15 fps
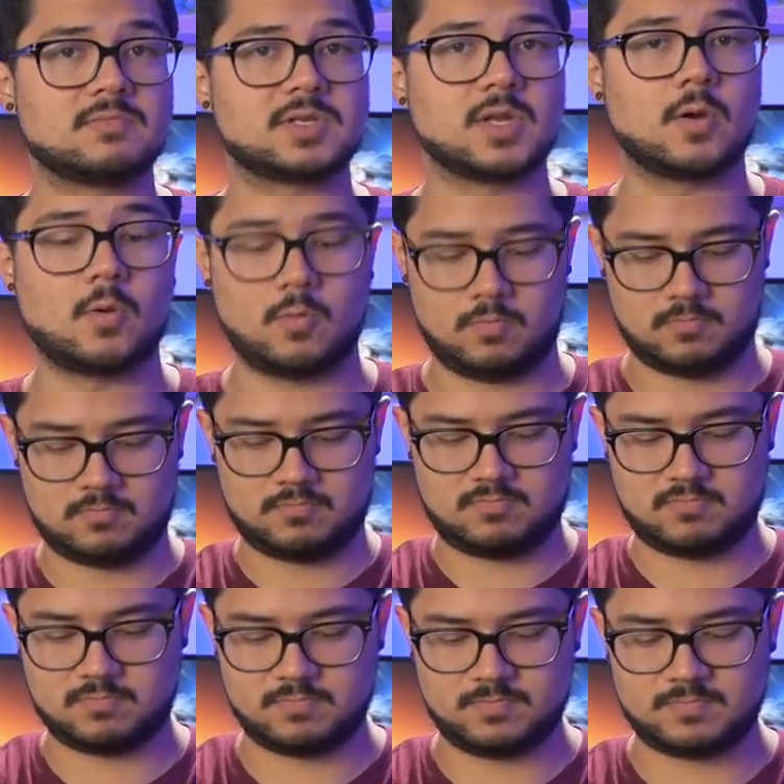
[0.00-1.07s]
So
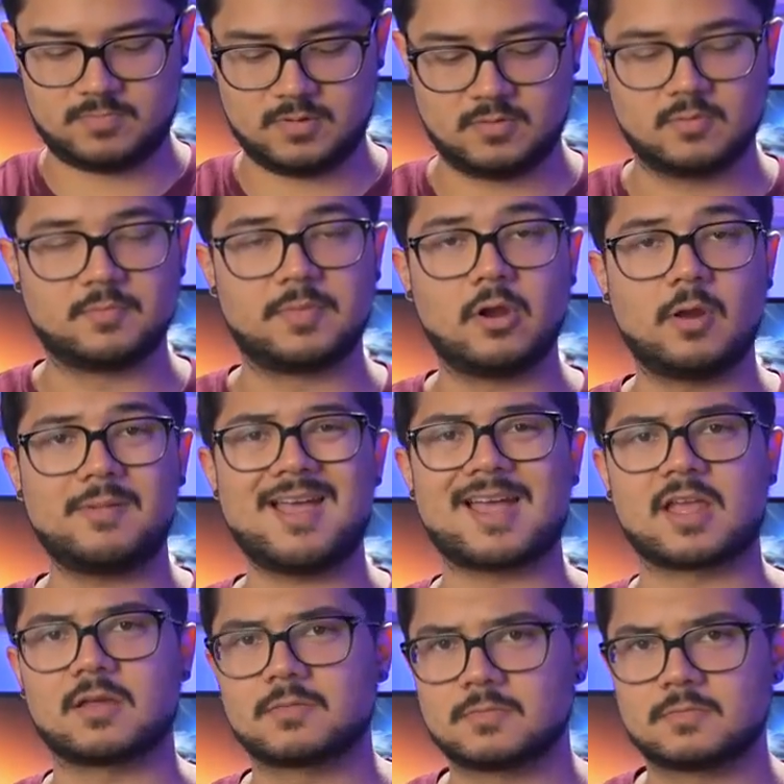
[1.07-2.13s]
we'll be right back.